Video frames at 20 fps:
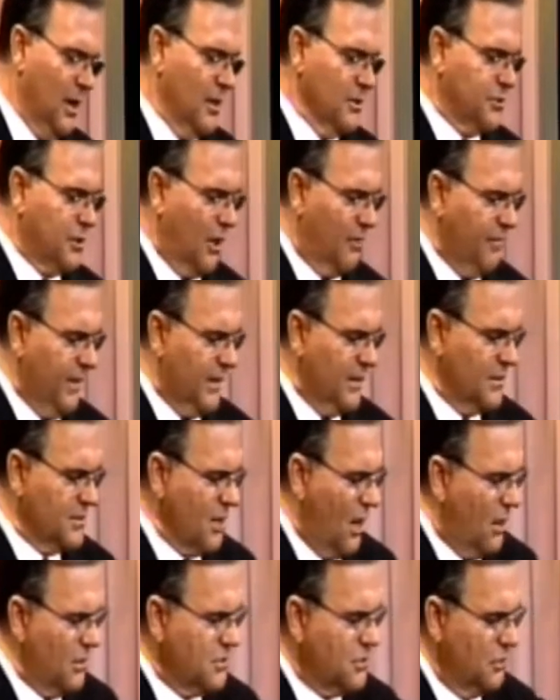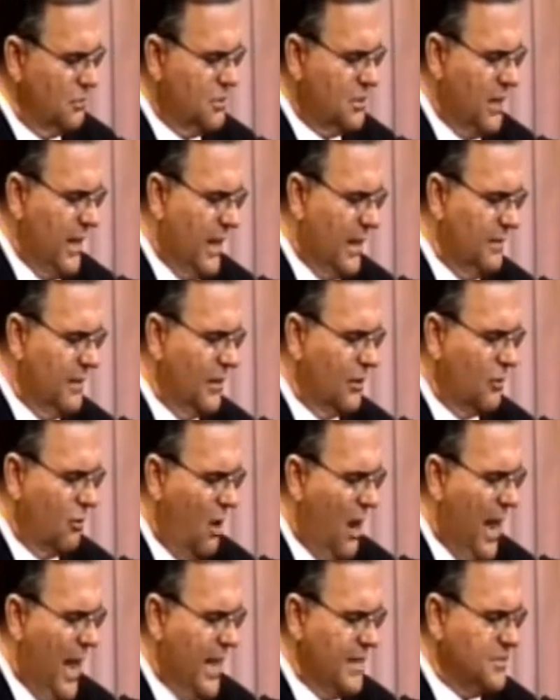Servetus also said that
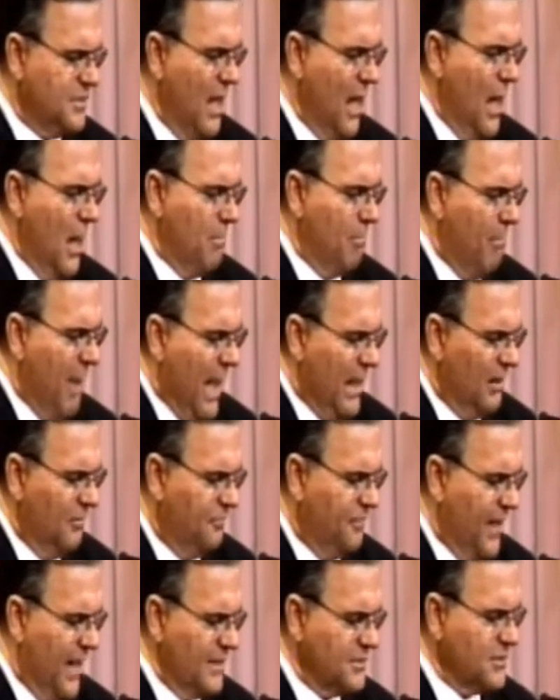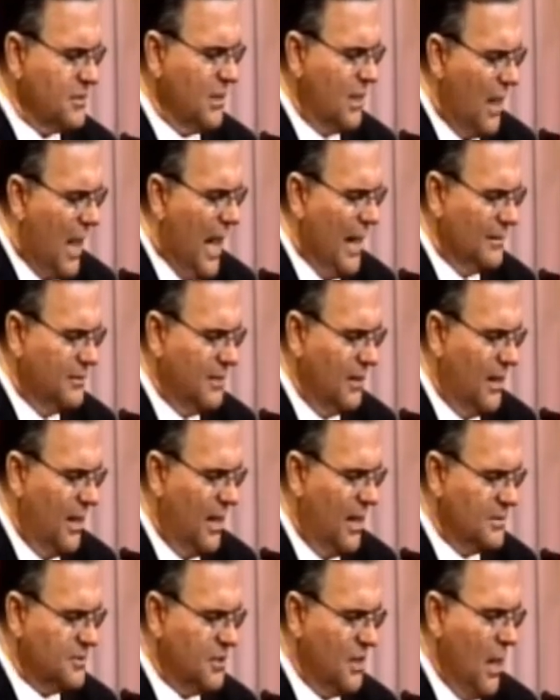Christ manifests God to
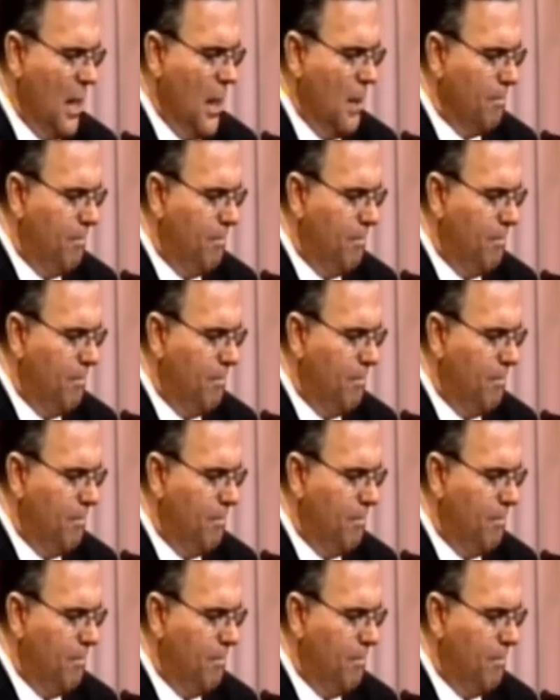us,